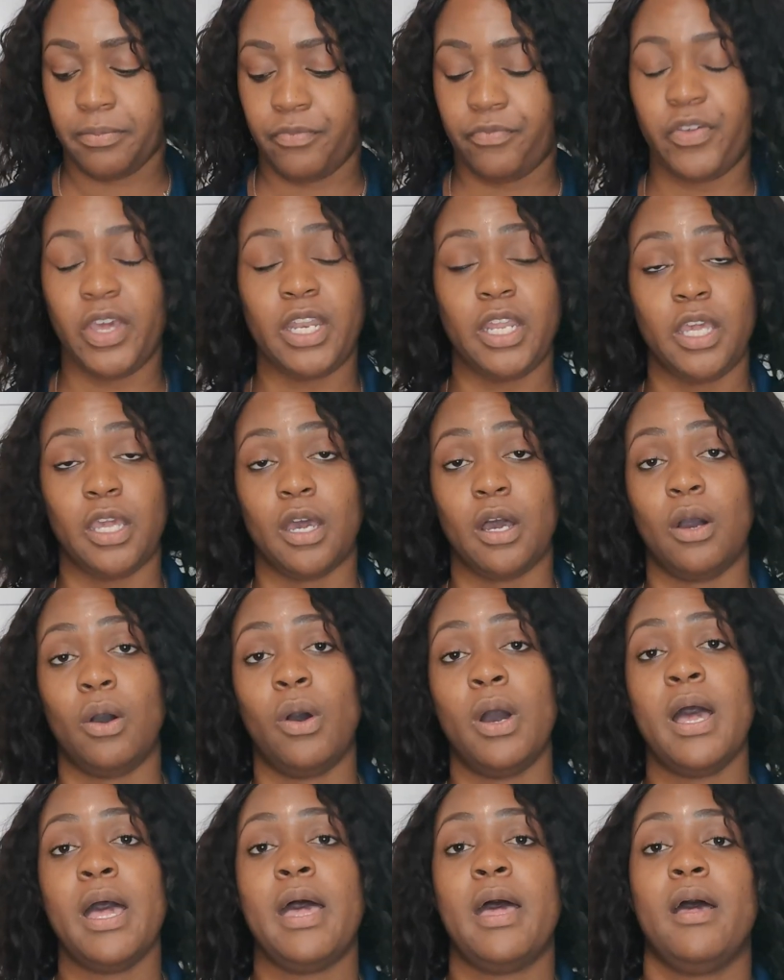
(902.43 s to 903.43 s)

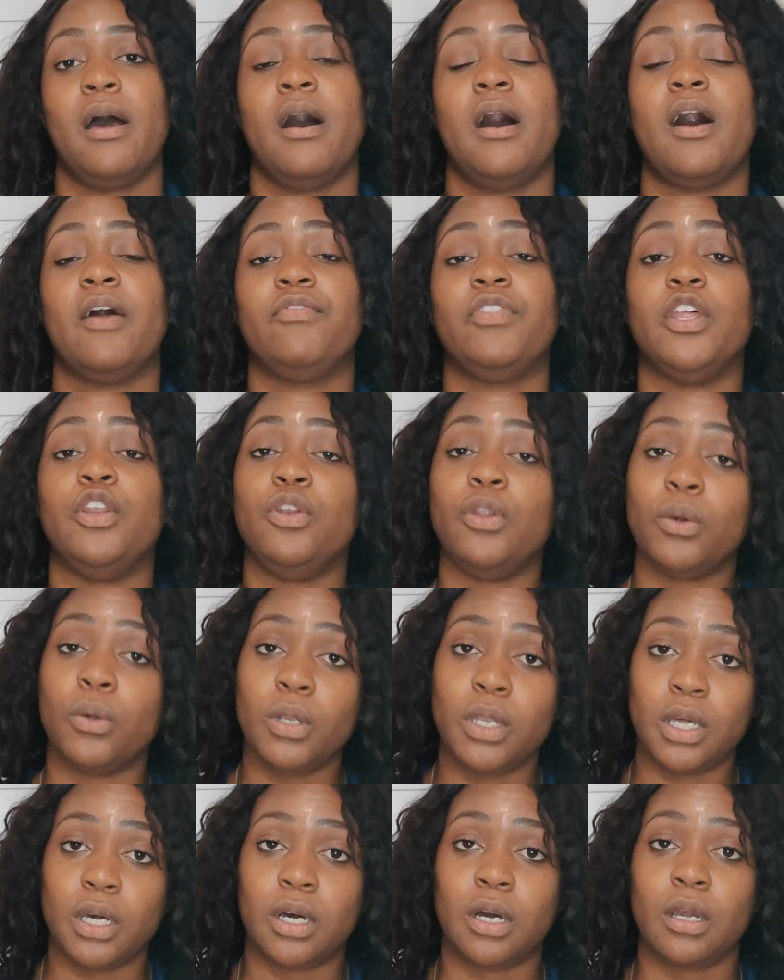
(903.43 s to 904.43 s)
video of the
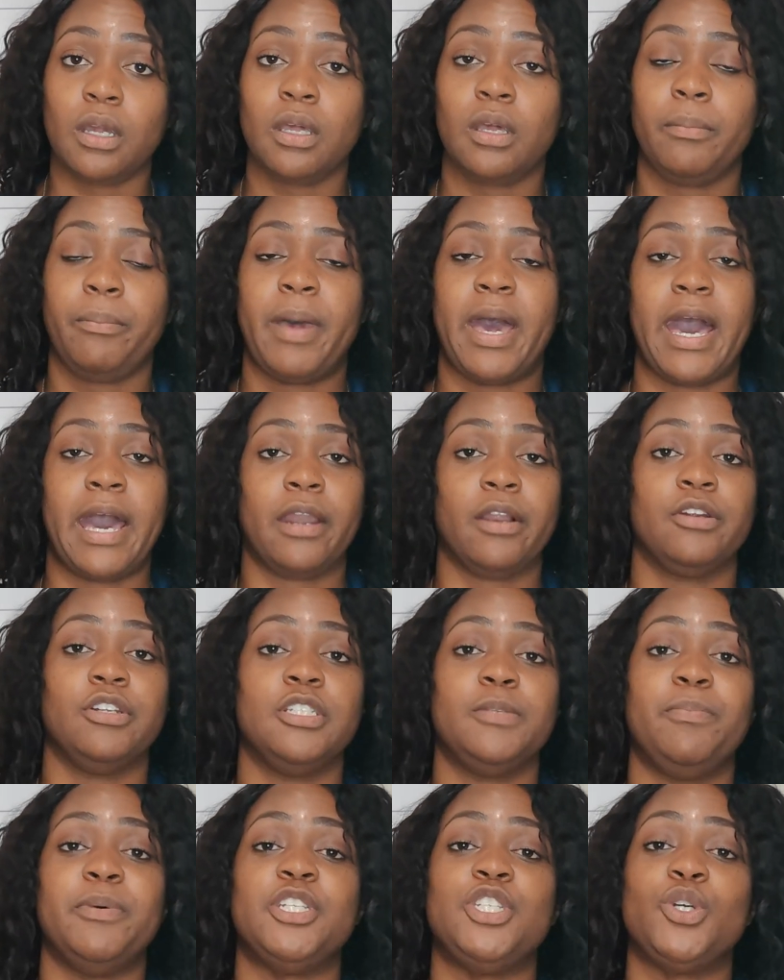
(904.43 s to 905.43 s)
New Look
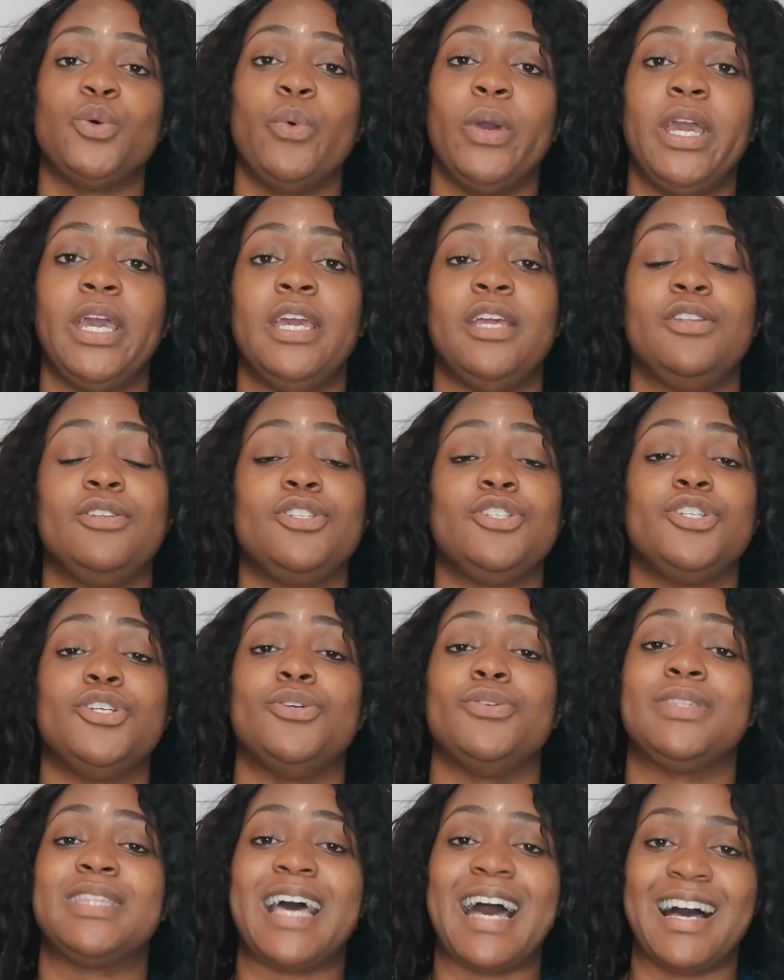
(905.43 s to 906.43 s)
patterns between
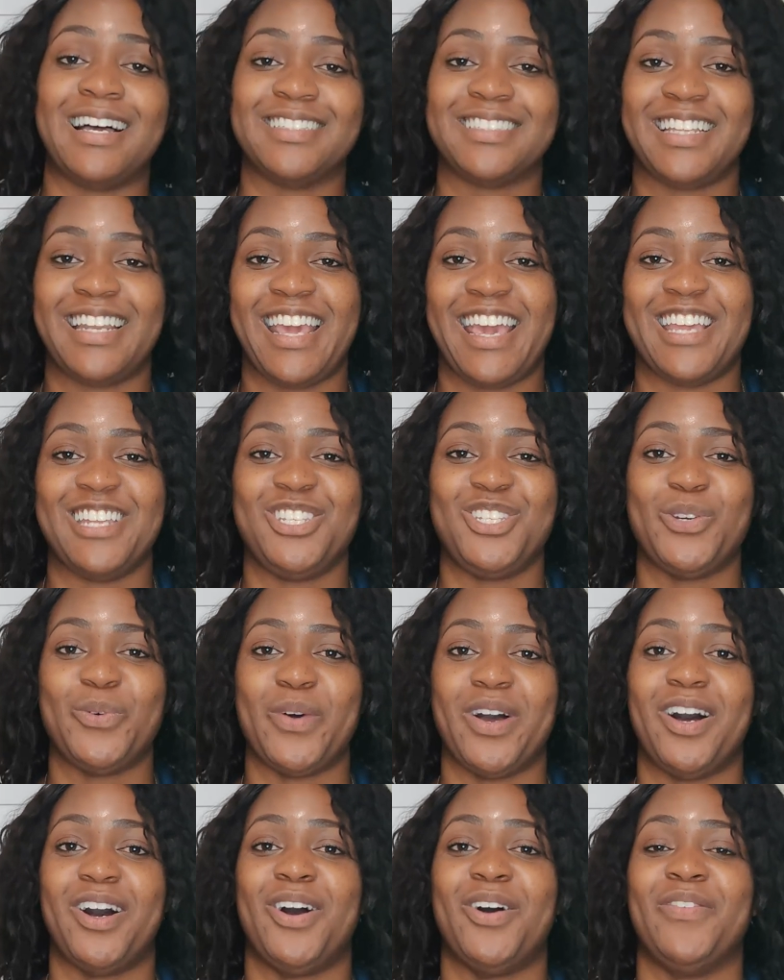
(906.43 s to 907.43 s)

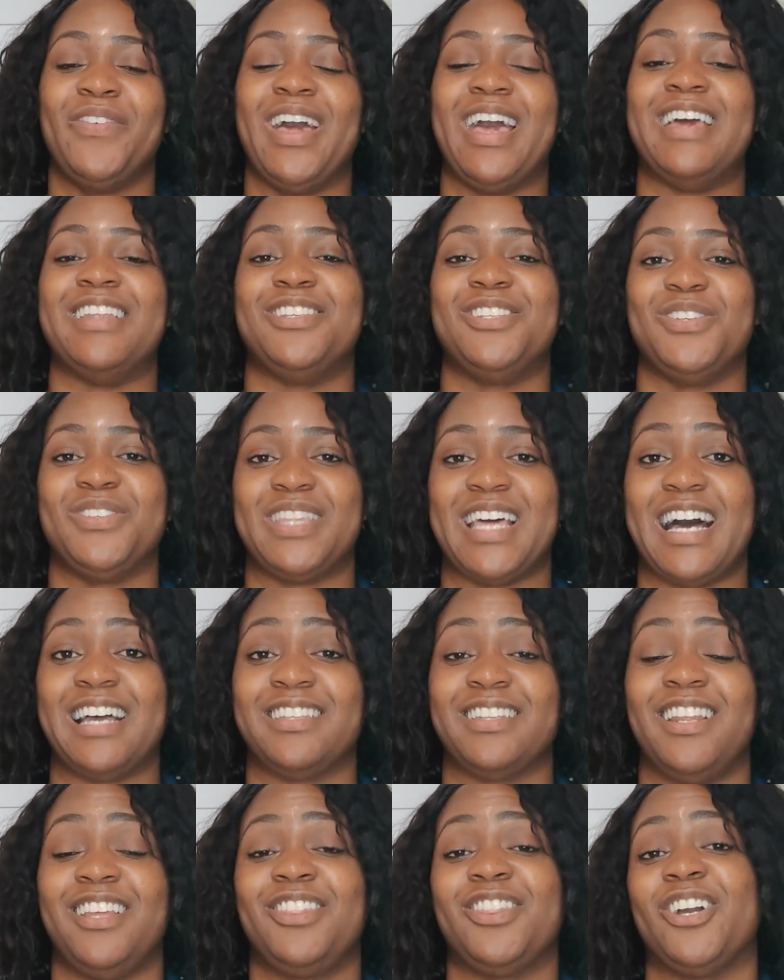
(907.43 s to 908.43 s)
2012 and
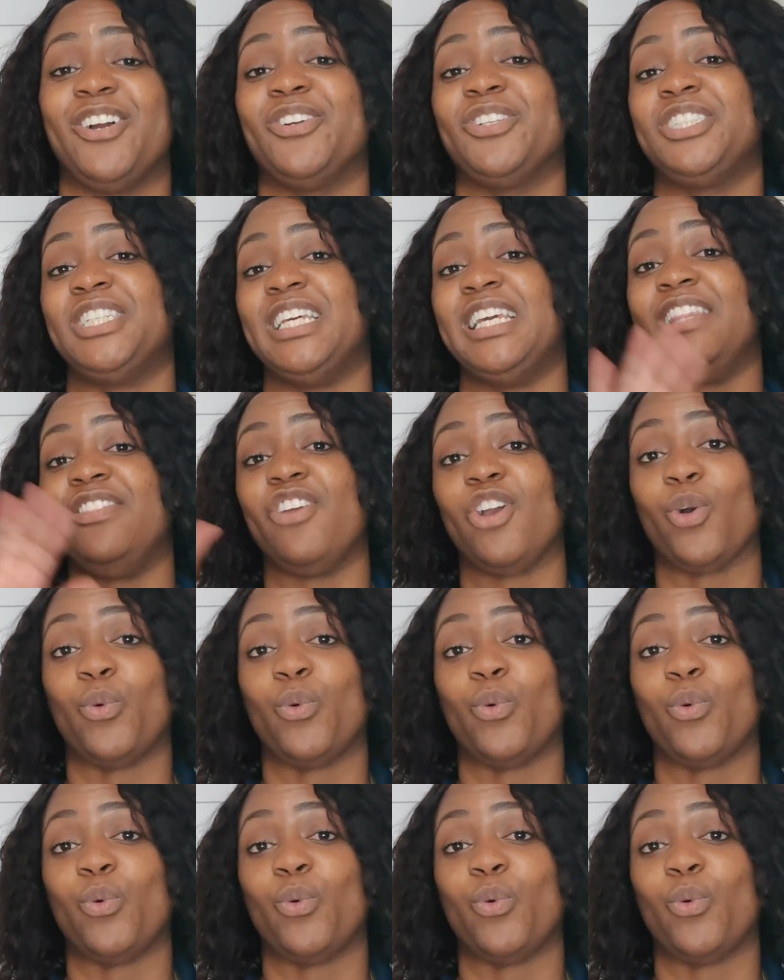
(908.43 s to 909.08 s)
2013.